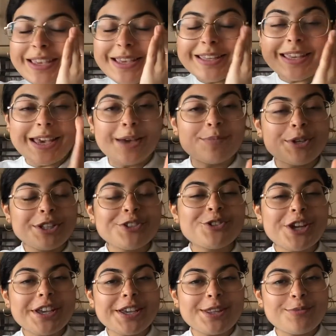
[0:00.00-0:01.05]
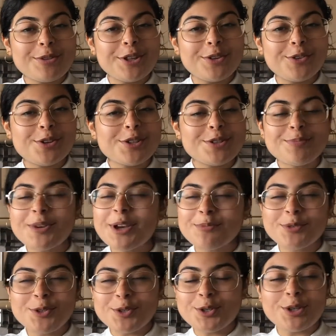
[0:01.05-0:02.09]
Yeah, I'm gonna try and get them a little crispy.
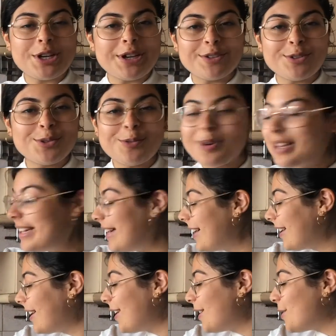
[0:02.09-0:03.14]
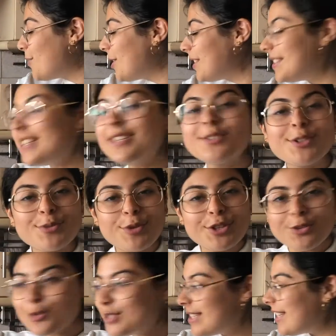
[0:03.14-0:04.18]
I'm so sorry, I don't know why I can't speak today. It's just one
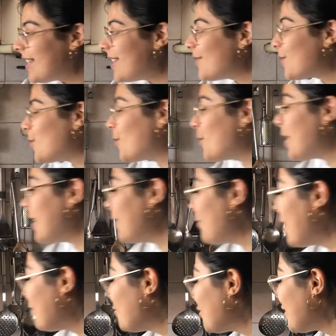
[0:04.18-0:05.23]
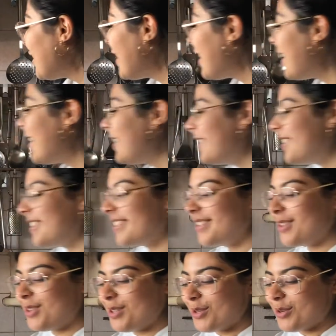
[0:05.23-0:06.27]
of those days. So anyway, I'm just gonna add
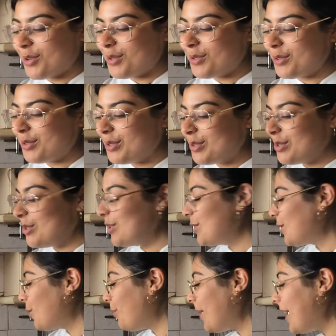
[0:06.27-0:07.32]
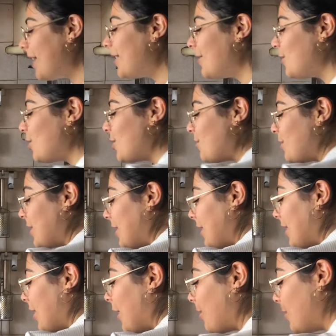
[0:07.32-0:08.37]
the oil to this little pan. It's just been
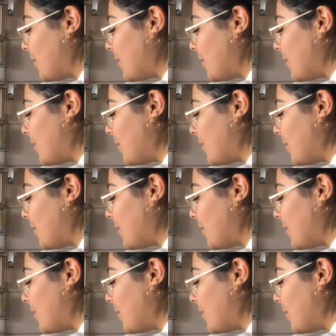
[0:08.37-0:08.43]
heating up.